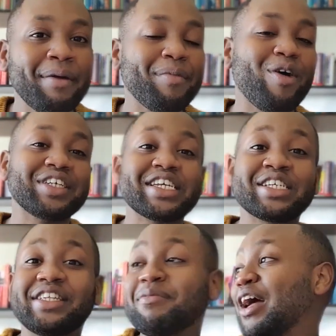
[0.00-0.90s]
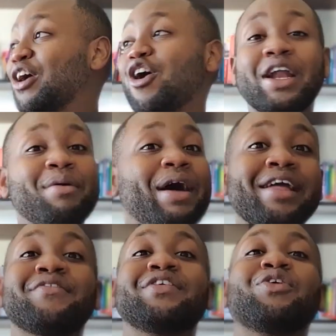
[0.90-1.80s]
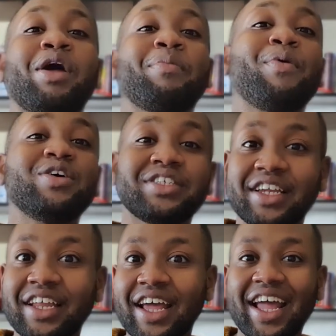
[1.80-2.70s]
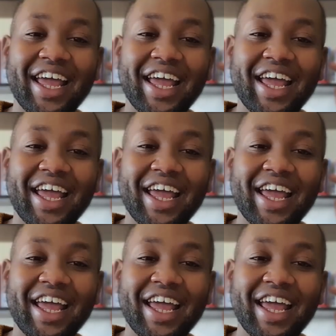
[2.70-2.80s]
because I just am like, God, am I even the right person?